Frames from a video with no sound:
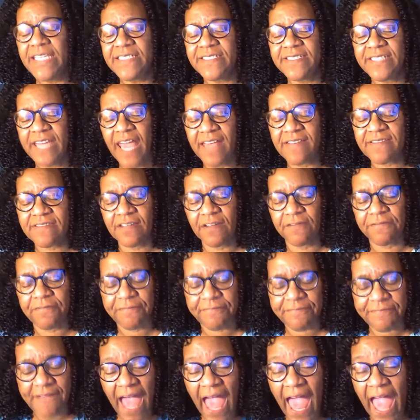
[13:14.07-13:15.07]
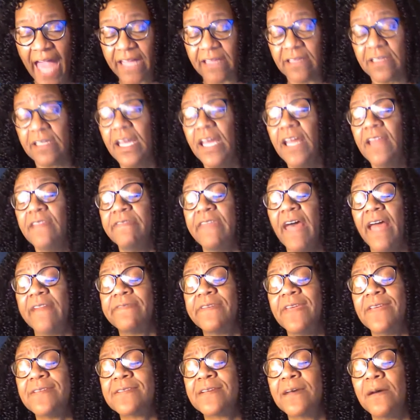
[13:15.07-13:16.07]
just the fact
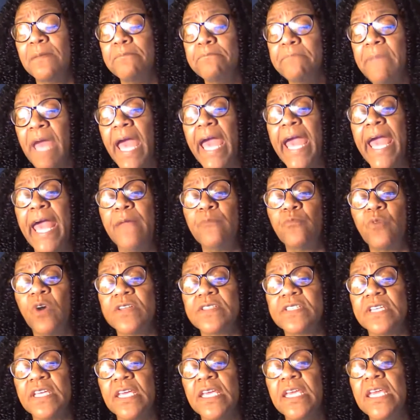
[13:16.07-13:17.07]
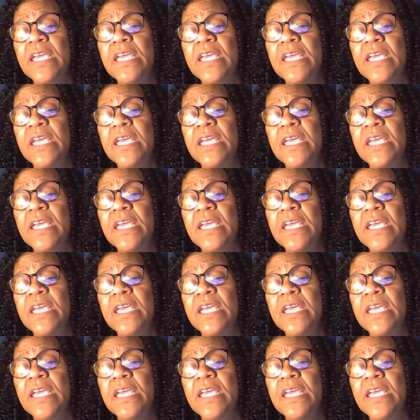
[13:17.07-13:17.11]
that this command was